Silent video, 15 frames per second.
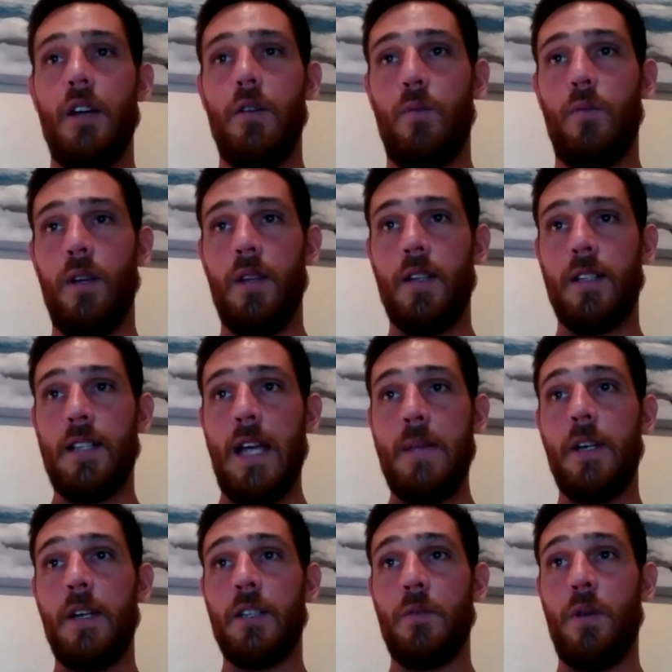We're the same
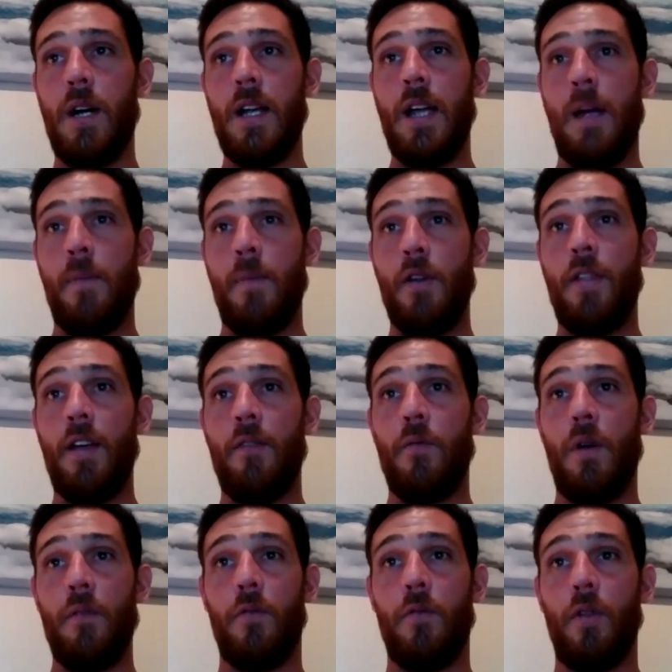exit way and both have
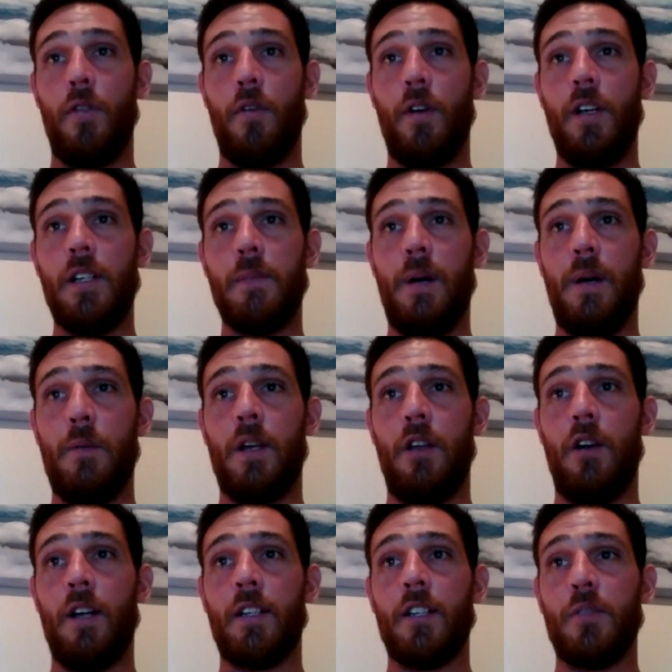143s, but we'd
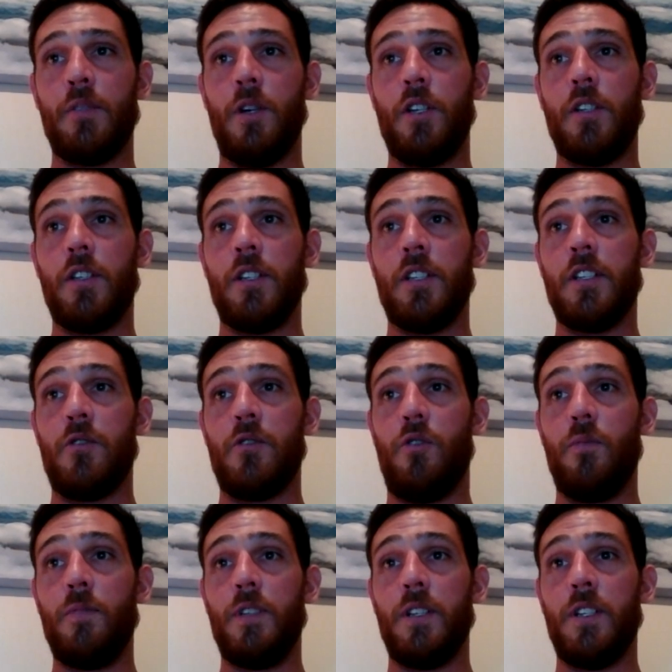like to switch to
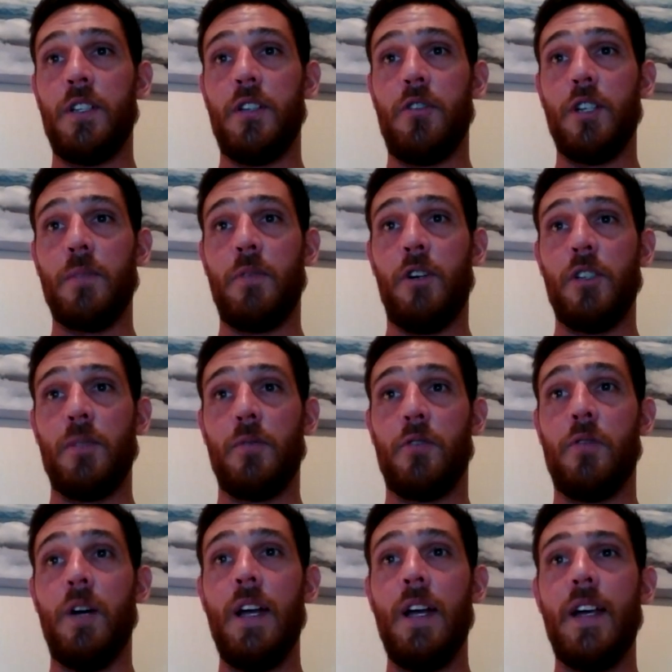Storms as soon as
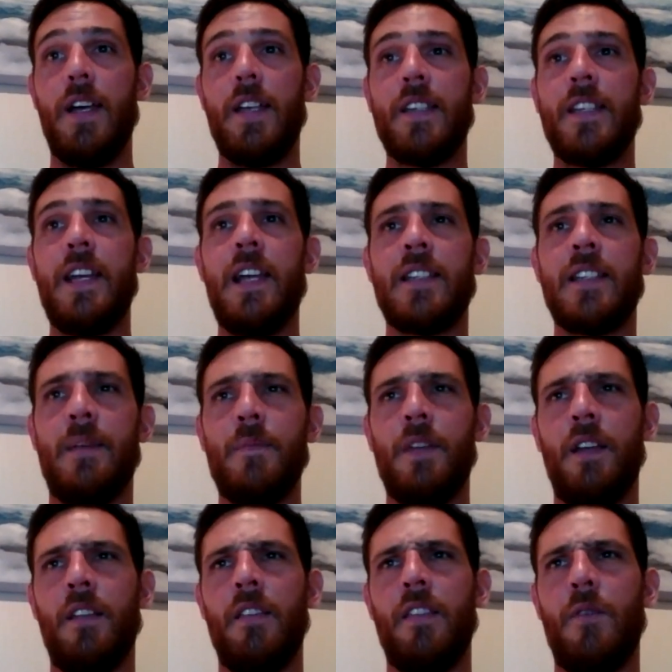possible. Is that
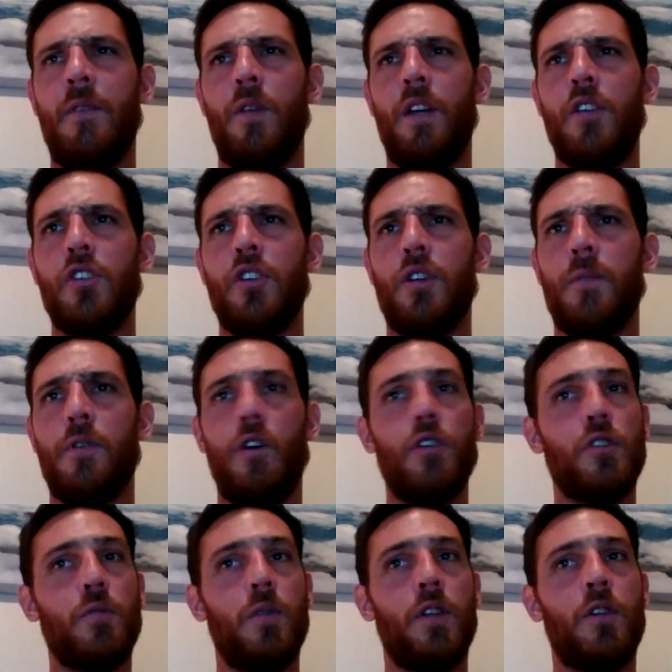something that we should
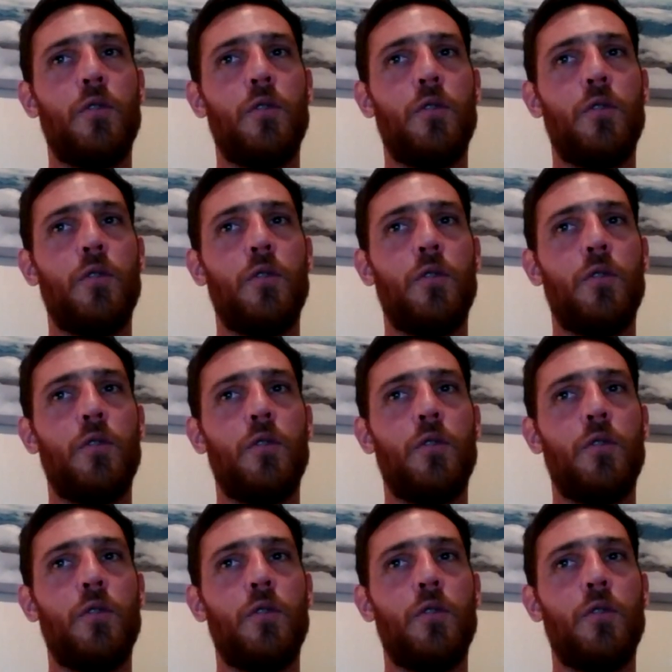approach with